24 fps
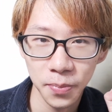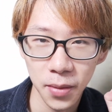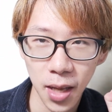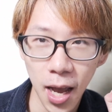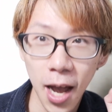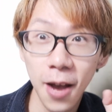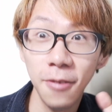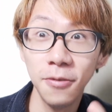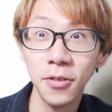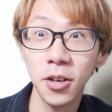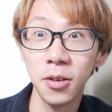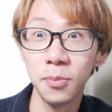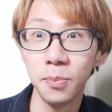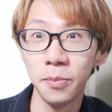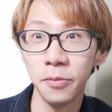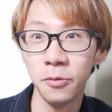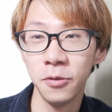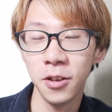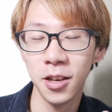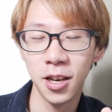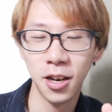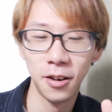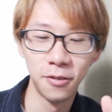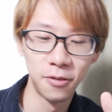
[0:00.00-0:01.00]
after
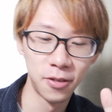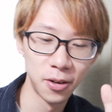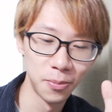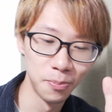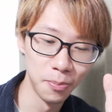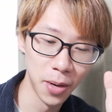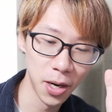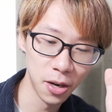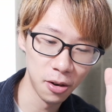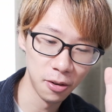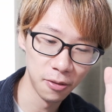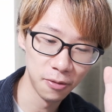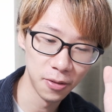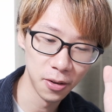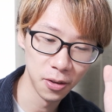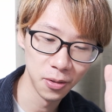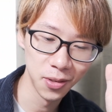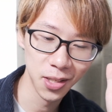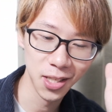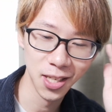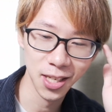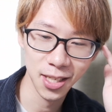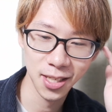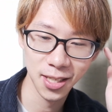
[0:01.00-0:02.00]
we covered
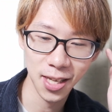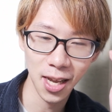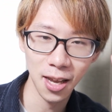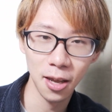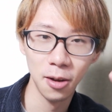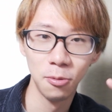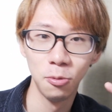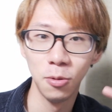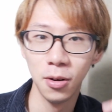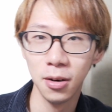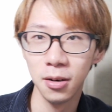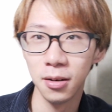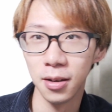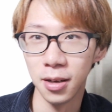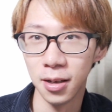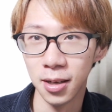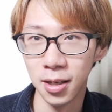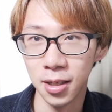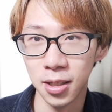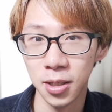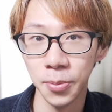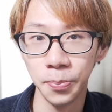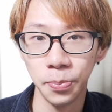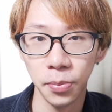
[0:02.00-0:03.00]
microphones, the second one
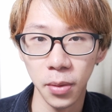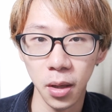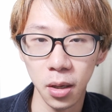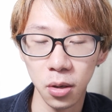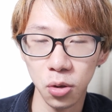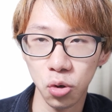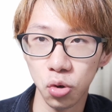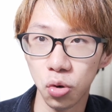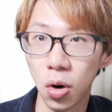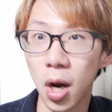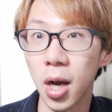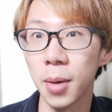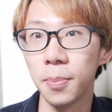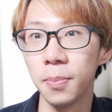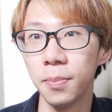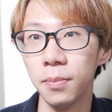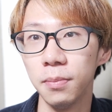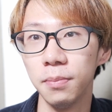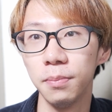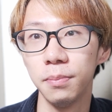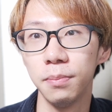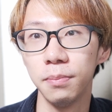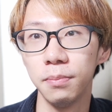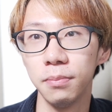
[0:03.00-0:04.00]
is
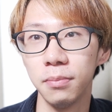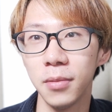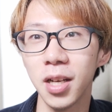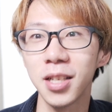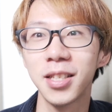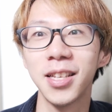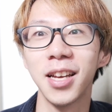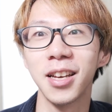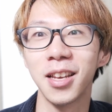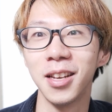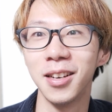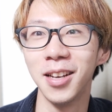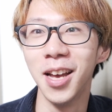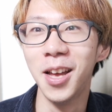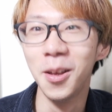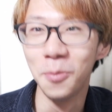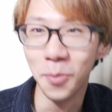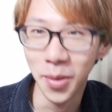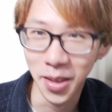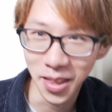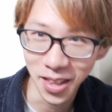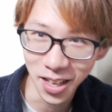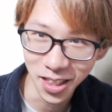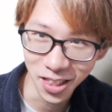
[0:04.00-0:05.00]
not second, I
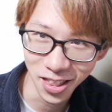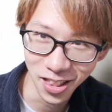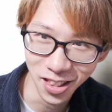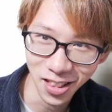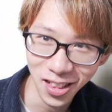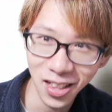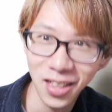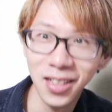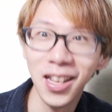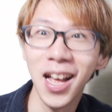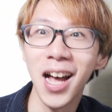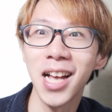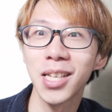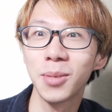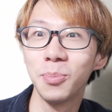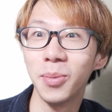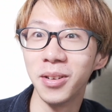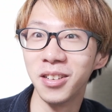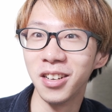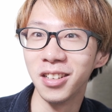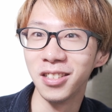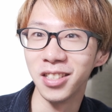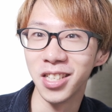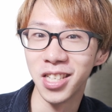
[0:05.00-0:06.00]
mean the last
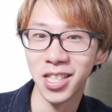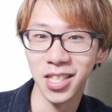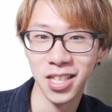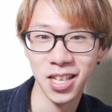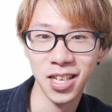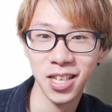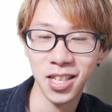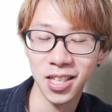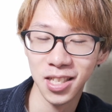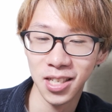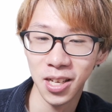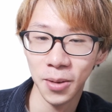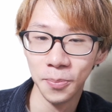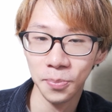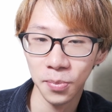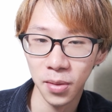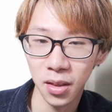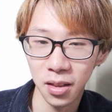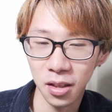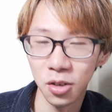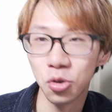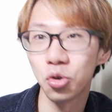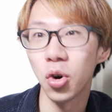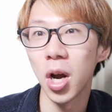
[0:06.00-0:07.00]
but not least is
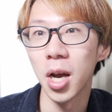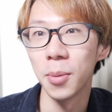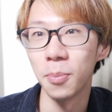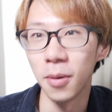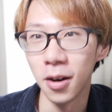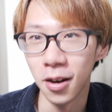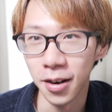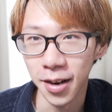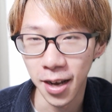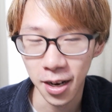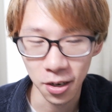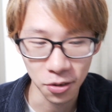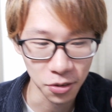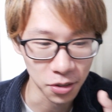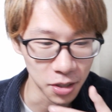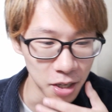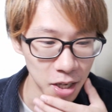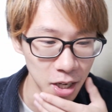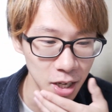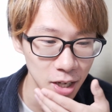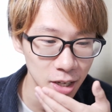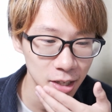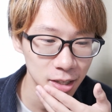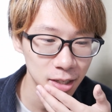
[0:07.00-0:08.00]
the tripod actually.
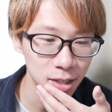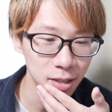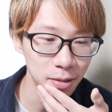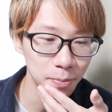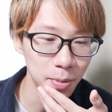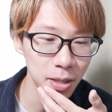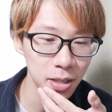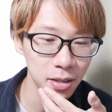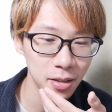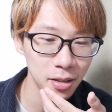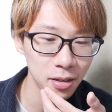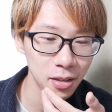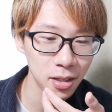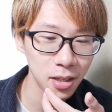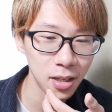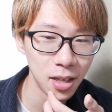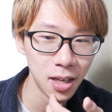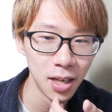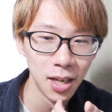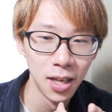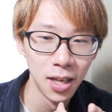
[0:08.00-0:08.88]
So basically,